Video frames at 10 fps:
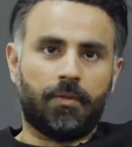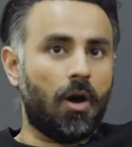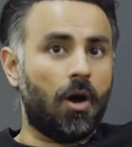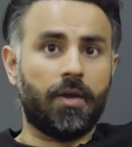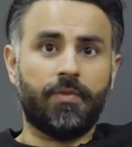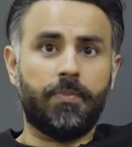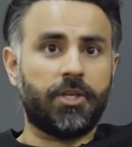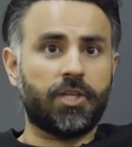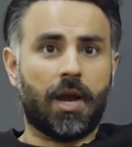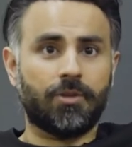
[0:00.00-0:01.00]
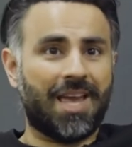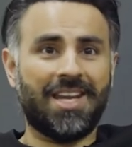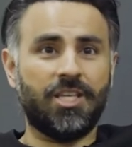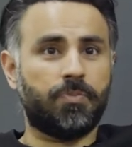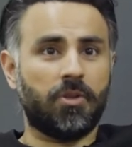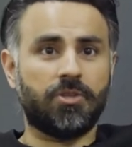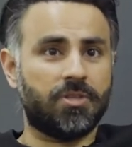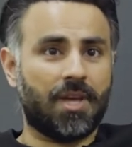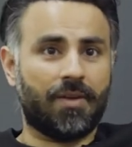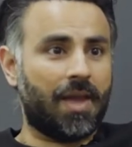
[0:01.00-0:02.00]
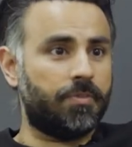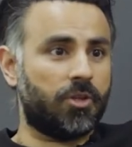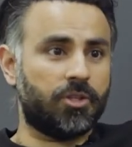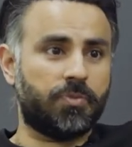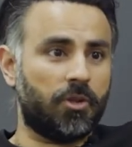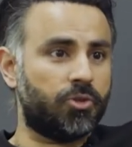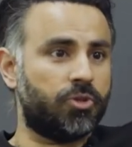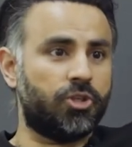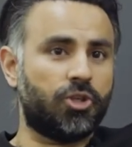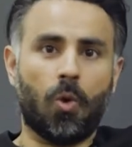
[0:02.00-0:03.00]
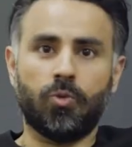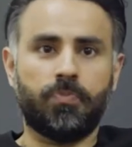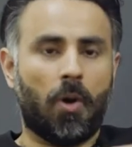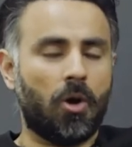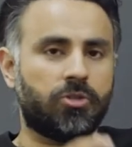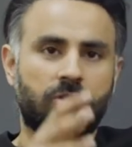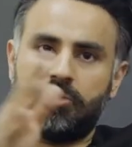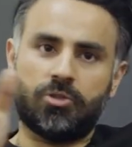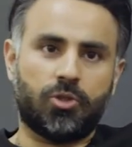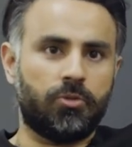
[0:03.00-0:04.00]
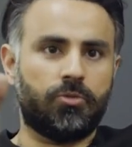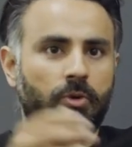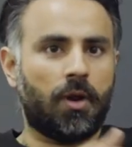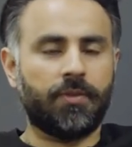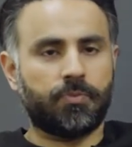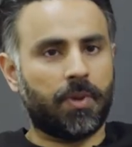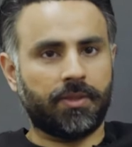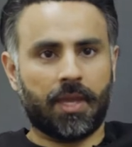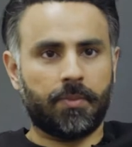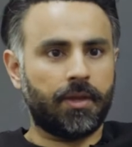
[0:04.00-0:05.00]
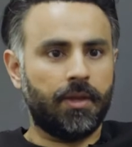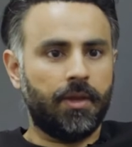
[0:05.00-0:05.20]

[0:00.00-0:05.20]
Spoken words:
got to give a big shout out to any sponsors that have kept on sponsoring shows, boxers throughout this pandemic.